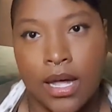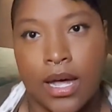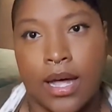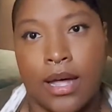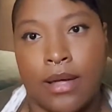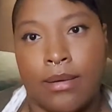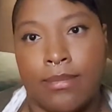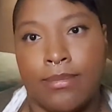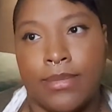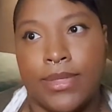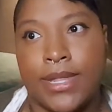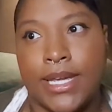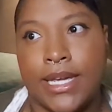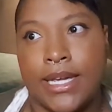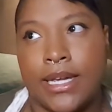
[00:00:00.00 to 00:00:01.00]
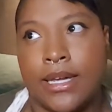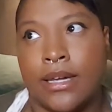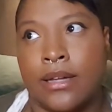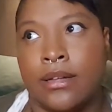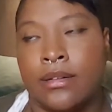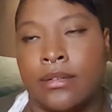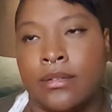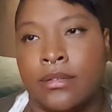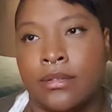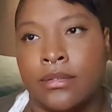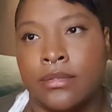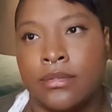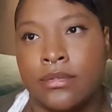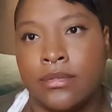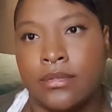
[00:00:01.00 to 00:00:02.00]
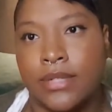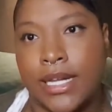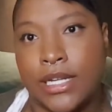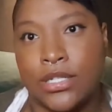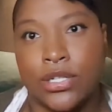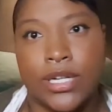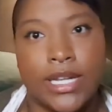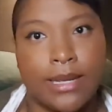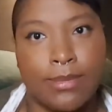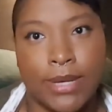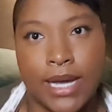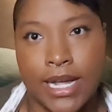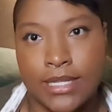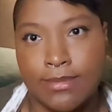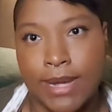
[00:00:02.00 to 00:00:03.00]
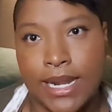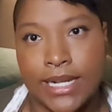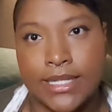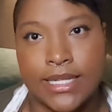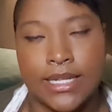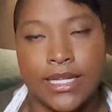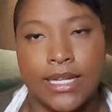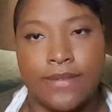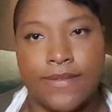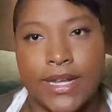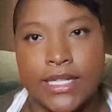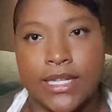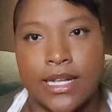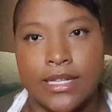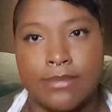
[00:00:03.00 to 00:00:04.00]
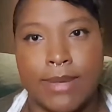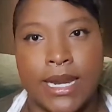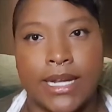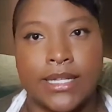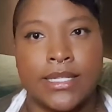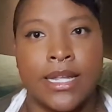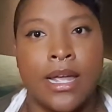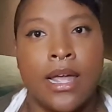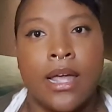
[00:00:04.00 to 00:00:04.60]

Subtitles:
The like Dirty Hippie Cosmetics and Clean Face Cosmetics